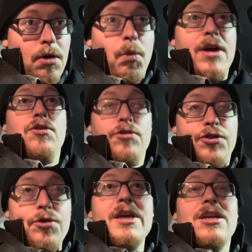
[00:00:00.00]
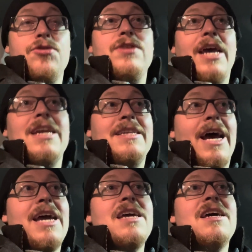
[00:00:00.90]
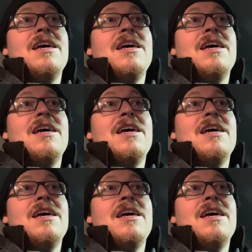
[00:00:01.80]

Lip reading: what you're doing in your day-to-day,